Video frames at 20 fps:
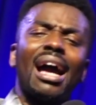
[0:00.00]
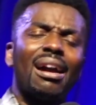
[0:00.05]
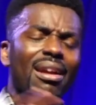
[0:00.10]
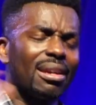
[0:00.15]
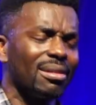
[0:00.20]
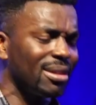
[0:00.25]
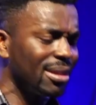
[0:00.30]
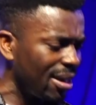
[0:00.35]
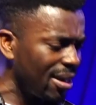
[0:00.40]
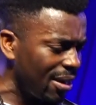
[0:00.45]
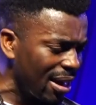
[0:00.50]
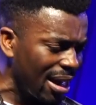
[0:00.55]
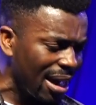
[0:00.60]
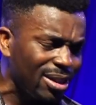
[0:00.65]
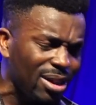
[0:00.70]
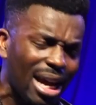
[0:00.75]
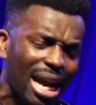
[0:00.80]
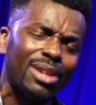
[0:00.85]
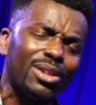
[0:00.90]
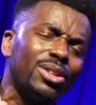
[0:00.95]
I, the,
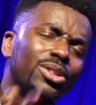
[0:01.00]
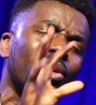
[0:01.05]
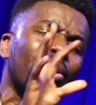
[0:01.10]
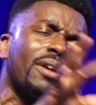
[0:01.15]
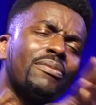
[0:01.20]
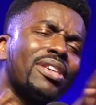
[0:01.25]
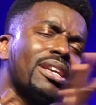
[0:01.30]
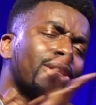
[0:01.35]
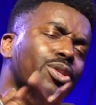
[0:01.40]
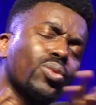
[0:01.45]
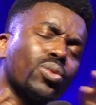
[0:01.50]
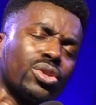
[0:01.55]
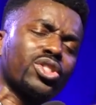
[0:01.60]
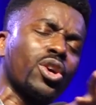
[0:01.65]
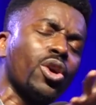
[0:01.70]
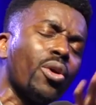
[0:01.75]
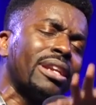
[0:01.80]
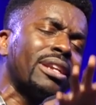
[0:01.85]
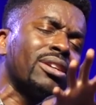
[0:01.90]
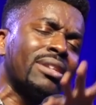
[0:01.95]
I don't know if this was
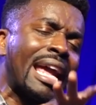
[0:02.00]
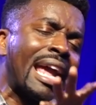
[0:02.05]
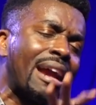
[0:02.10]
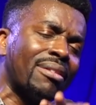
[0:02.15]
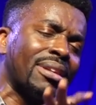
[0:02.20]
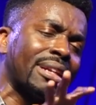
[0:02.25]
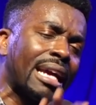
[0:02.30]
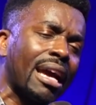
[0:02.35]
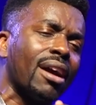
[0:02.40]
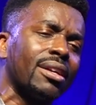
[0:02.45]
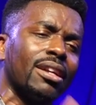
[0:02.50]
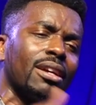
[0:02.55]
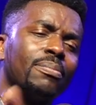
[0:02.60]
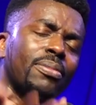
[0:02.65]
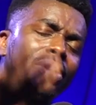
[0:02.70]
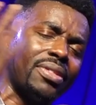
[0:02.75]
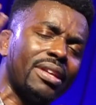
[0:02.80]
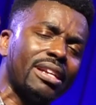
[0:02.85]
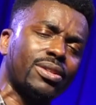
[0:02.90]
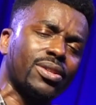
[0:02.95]
going on here in Ghana,
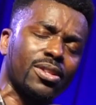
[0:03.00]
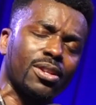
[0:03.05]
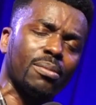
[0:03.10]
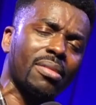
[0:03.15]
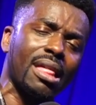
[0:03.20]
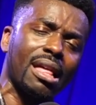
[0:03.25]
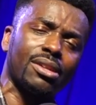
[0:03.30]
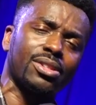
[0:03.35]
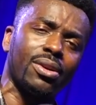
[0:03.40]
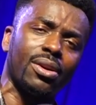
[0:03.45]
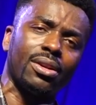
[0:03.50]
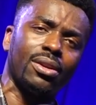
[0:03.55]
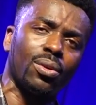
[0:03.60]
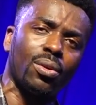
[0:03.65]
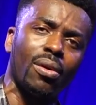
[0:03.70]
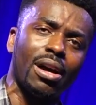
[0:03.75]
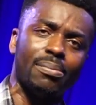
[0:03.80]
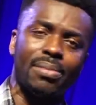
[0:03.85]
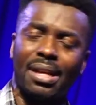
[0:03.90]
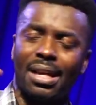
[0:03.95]
but this is something that was going on
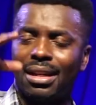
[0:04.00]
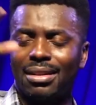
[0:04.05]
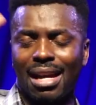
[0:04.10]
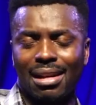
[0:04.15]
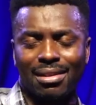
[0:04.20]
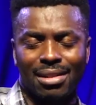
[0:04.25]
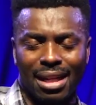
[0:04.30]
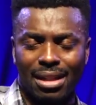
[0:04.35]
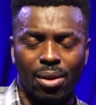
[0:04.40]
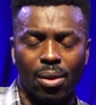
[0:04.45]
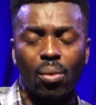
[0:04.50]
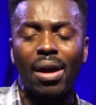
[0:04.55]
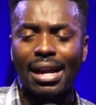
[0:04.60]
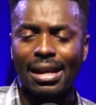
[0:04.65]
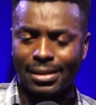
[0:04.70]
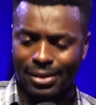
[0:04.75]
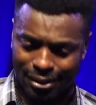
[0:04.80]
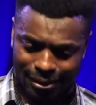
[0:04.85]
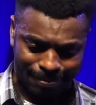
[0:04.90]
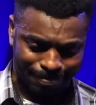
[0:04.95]
quite a bit in the
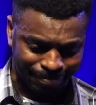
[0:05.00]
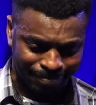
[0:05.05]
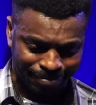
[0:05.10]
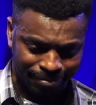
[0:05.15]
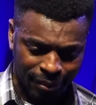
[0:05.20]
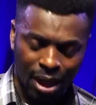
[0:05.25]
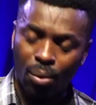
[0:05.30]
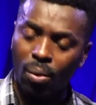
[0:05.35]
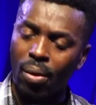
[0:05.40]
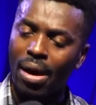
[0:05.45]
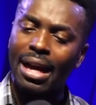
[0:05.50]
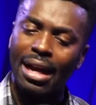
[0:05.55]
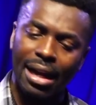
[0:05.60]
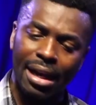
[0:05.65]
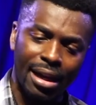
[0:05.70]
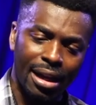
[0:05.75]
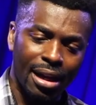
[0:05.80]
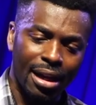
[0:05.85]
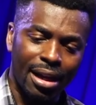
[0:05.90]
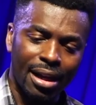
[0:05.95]
West, where
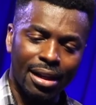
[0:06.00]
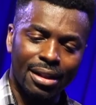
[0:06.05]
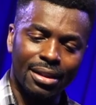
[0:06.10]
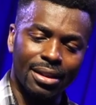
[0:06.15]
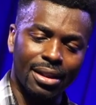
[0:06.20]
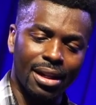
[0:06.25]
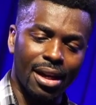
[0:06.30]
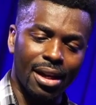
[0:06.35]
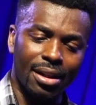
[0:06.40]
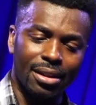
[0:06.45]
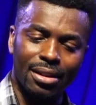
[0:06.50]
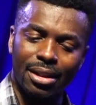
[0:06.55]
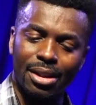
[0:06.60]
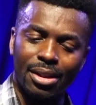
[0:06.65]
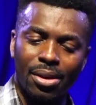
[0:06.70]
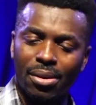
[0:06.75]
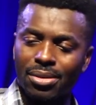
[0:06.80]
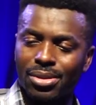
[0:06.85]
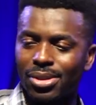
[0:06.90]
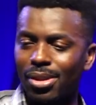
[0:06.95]
uh, you
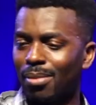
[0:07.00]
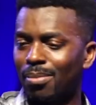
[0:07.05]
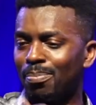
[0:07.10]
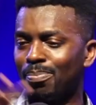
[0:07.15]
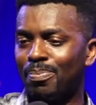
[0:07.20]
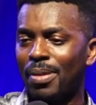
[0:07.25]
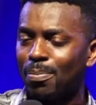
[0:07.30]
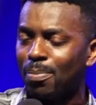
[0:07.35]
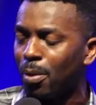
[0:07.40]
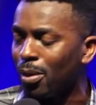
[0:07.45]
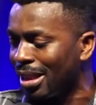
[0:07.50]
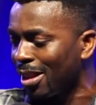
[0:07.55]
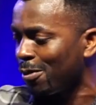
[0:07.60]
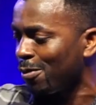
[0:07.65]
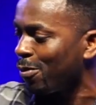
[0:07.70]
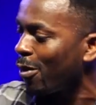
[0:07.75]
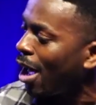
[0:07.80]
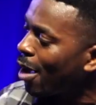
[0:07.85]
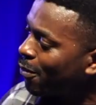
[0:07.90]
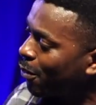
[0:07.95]
know, some people in the
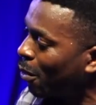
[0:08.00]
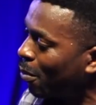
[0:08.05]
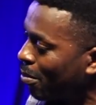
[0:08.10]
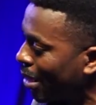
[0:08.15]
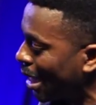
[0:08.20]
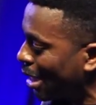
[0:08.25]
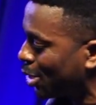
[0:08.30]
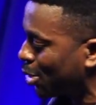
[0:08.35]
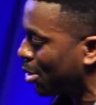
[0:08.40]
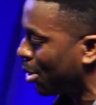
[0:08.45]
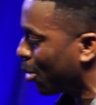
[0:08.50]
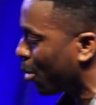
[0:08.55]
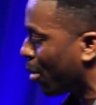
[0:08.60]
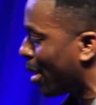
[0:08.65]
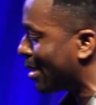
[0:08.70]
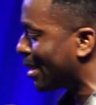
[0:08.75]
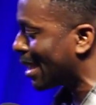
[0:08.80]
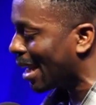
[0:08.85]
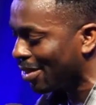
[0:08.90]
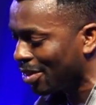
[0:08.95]
fivefold ministry were
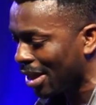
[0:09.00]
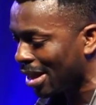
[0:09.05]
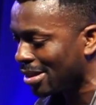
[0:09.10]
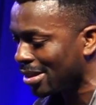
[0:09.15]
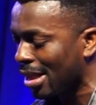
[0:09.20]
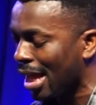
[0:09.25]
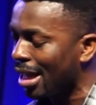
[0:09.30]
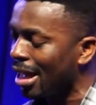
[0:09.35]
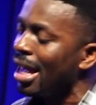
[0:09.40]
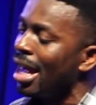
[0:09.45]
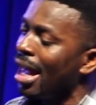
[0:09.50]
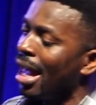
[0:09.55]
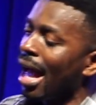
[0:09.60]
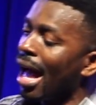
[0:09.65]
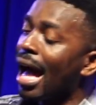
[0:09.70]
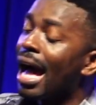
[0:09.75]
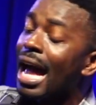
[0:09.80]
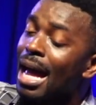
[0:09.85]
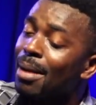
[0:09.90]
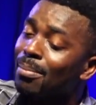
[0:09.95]
saying things like,
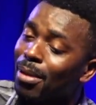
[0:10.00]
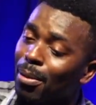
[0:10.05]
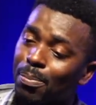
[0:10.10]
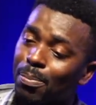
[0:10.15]
I am a